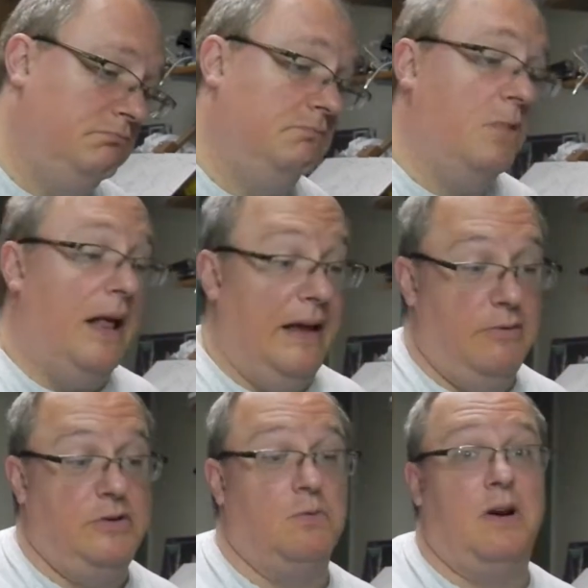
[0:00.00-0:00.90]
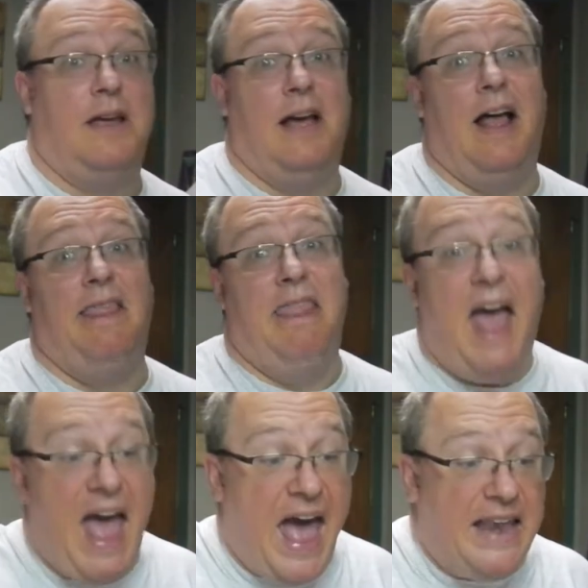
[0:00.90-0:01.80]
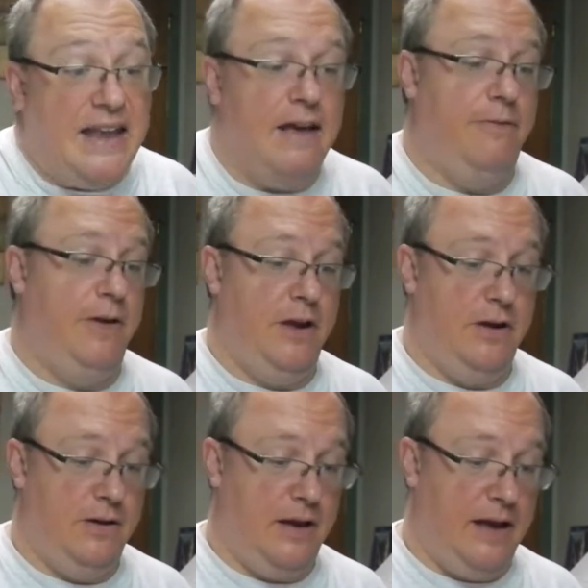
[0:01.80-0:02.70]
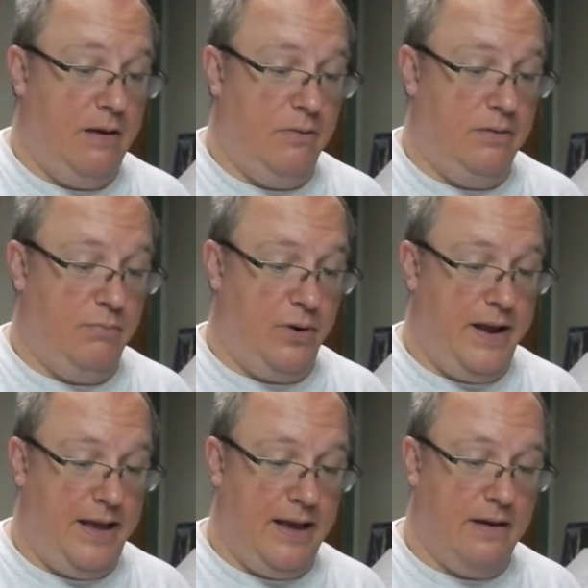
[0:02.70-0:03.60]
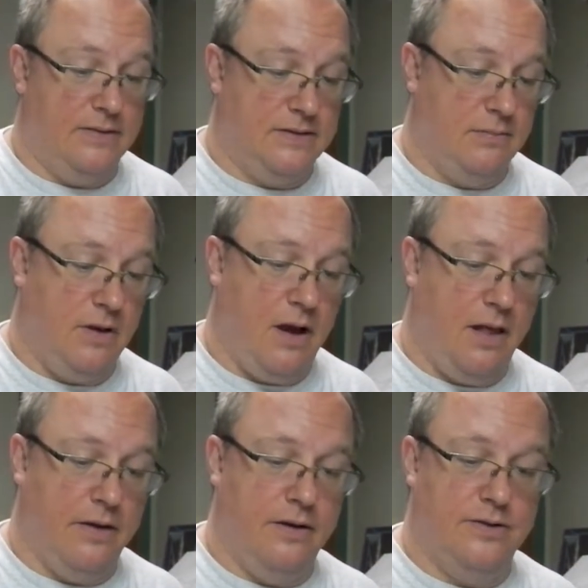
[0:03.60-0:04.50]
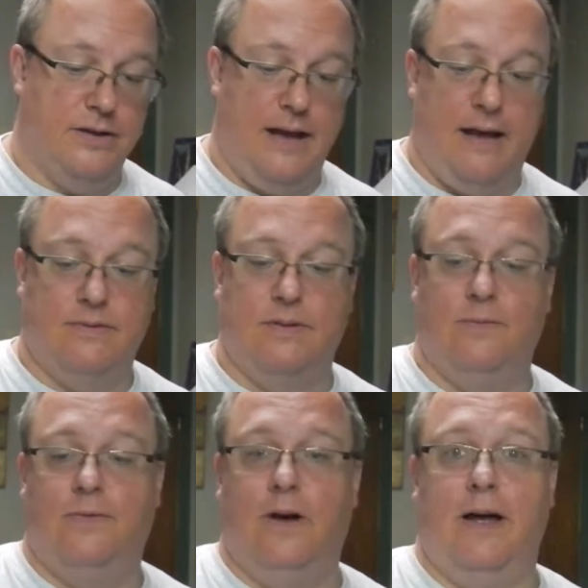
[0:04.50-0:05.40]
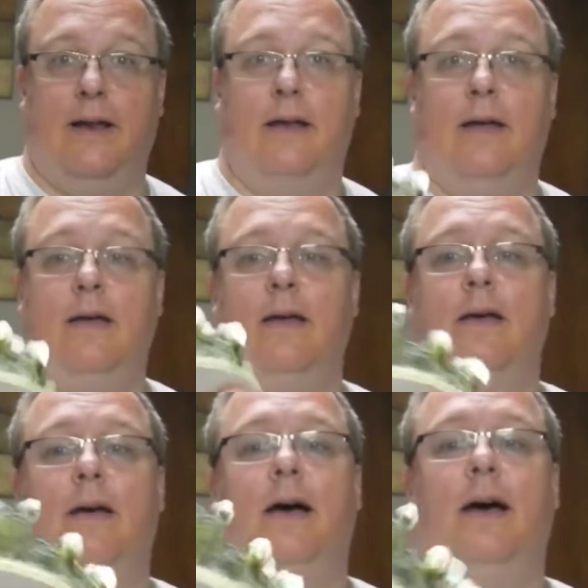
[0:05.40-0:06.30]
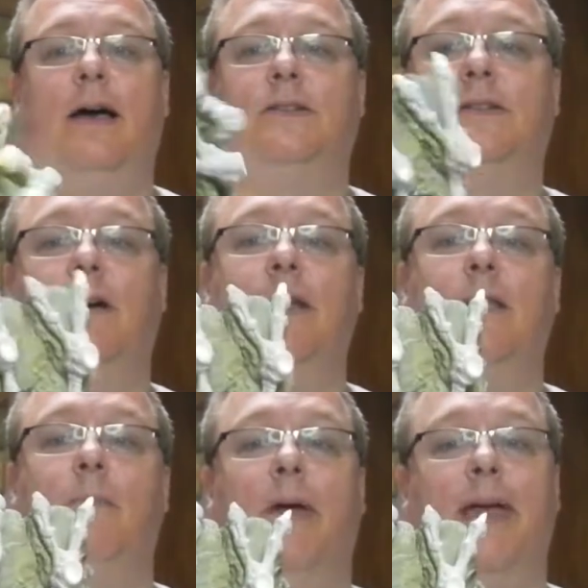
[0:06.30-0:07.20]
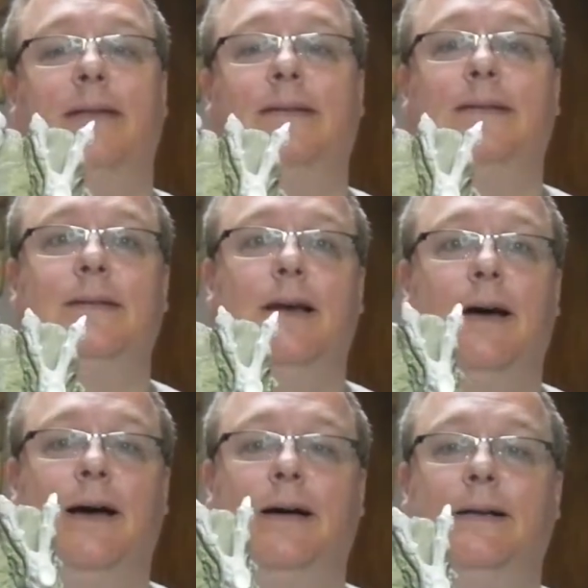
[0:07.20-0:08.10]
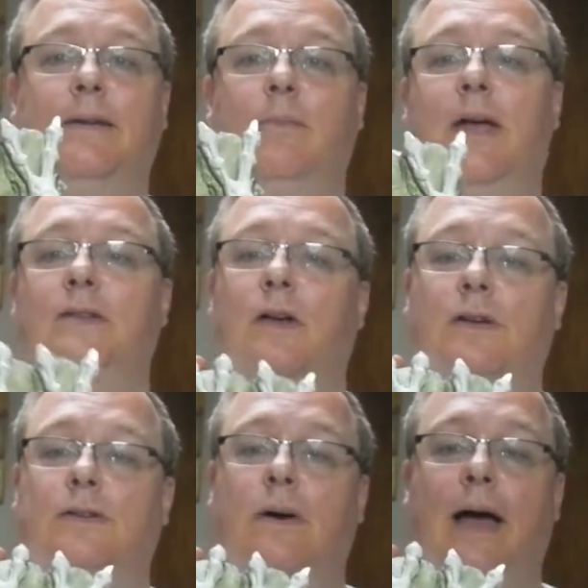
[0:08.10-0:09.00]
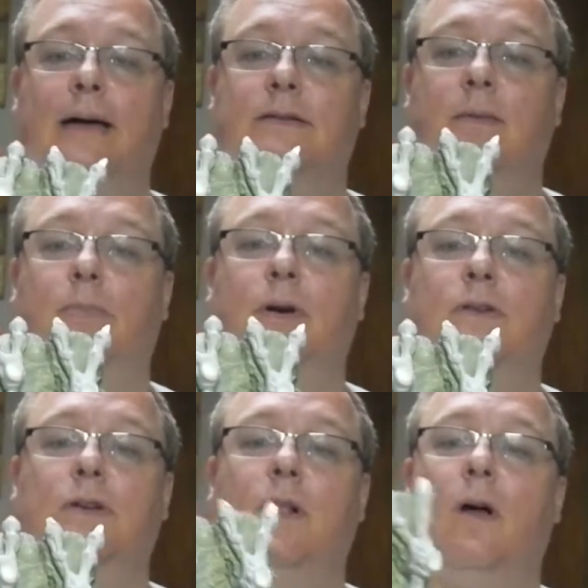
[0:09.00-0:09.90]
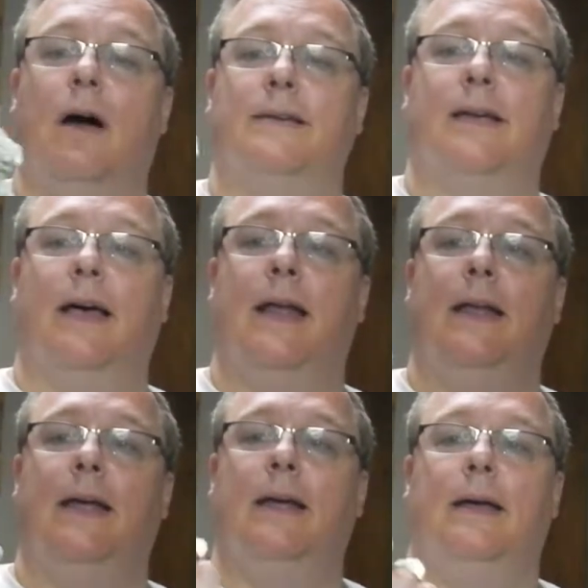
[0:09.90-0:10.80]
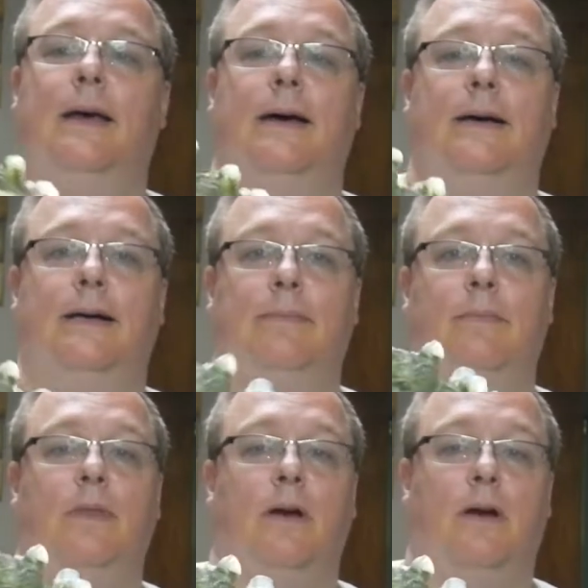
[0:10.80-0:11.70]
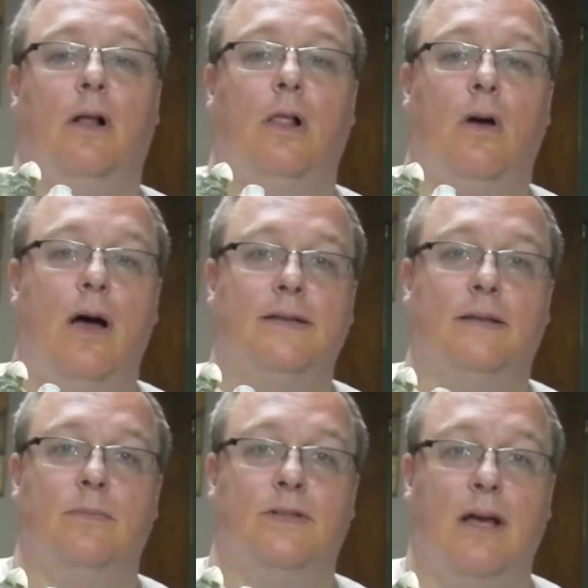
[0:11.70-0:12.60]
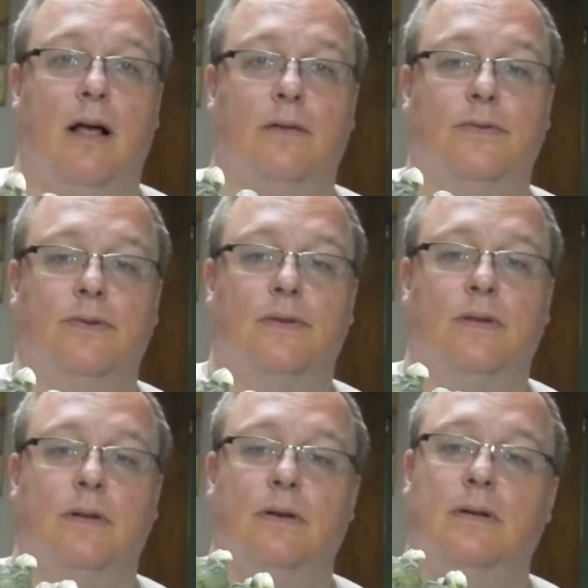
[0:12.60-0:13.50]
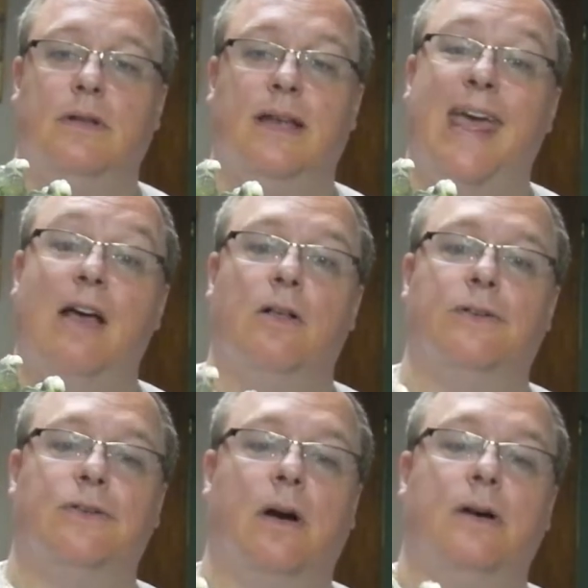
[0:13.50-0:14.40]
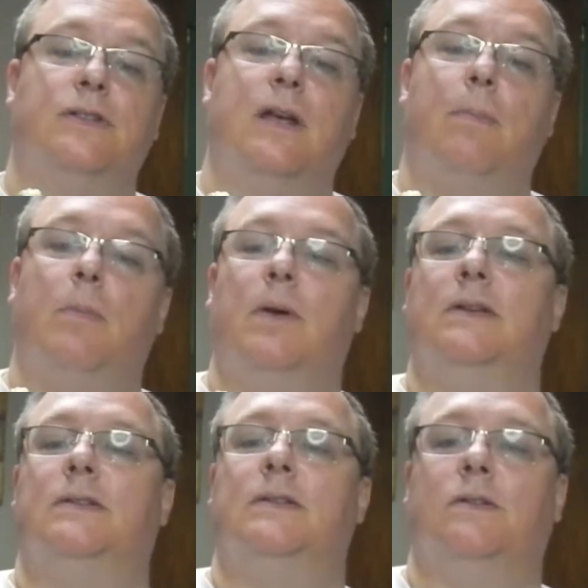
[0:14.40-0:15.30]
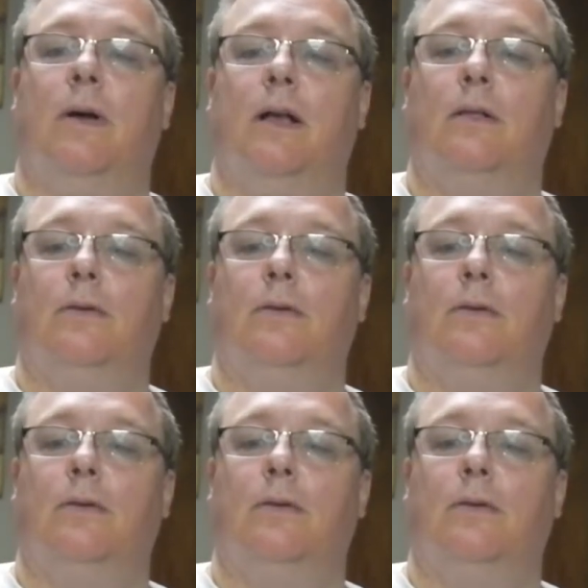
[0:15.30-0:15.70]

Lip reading: While I was working on that, I figured I would break out some colors and have some fun starting the base. The base also has the bird's claws on it, The claws themselves, the nails are separate pieces, so I glued